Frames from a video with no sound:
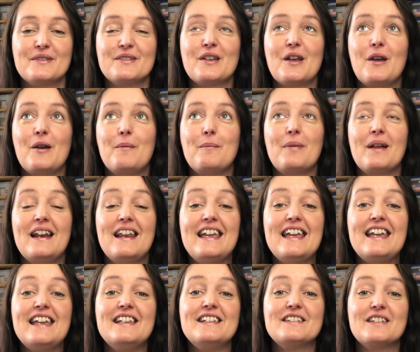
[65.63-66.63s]
So
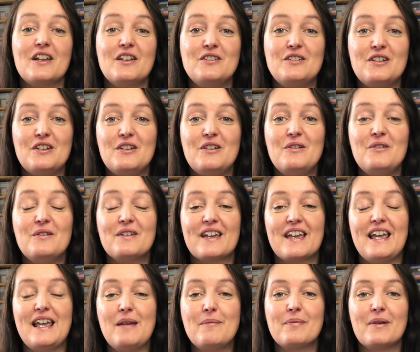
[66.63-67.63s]
please do
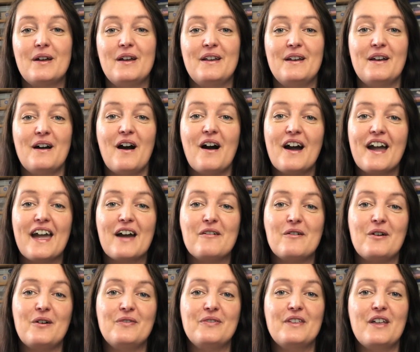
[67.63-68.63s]
keep an eye out
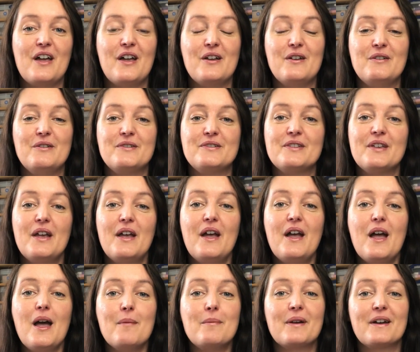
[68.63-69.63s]
on those
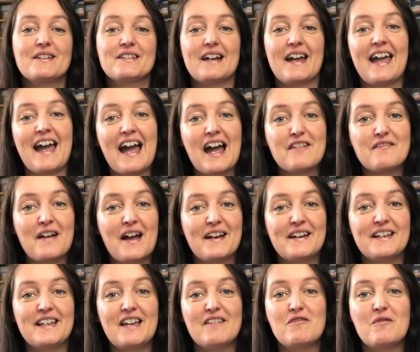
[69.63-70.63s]
because I have
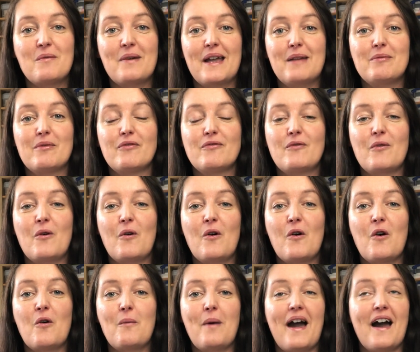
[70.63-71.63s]
had a giveaway
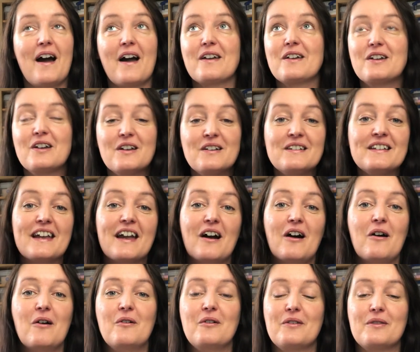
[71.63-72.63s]
before where I couldn't get
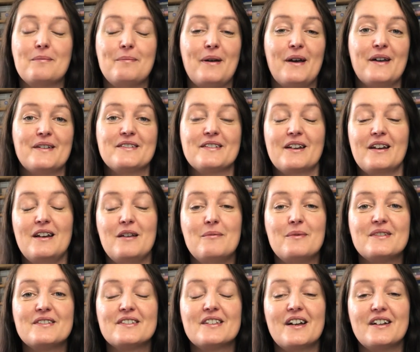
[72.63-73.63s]
hold of the person and it
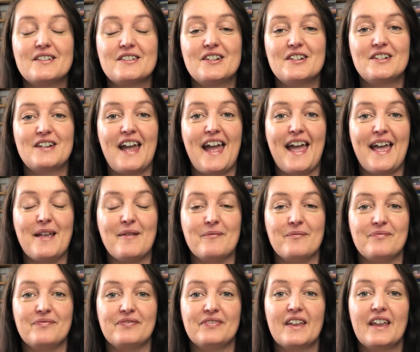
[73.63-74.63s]
was such a
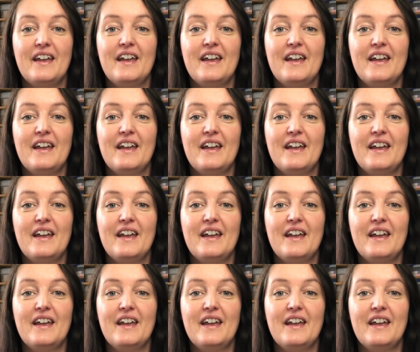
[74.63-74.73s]
shame.